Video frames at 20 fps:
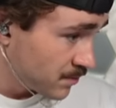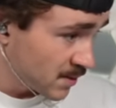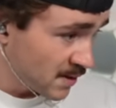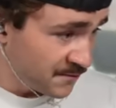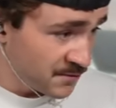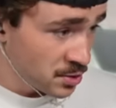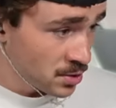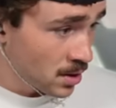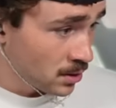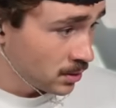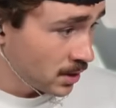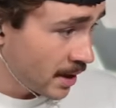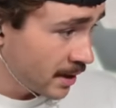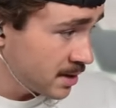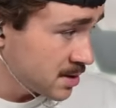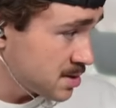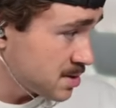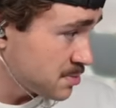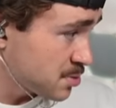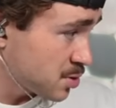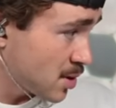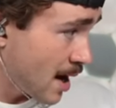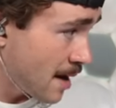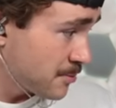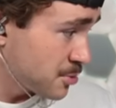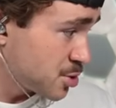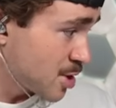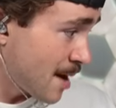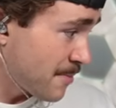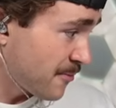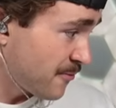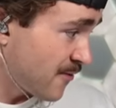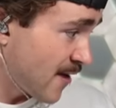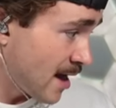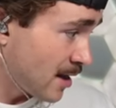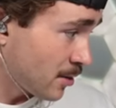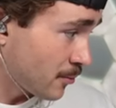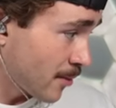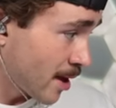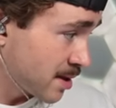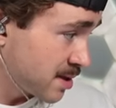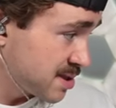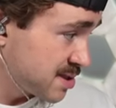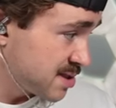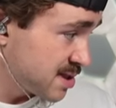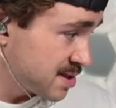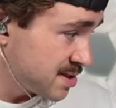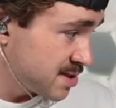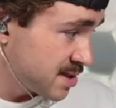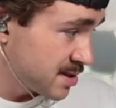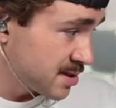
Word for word: if you don't like it, subscribe and drop a follow right this instant.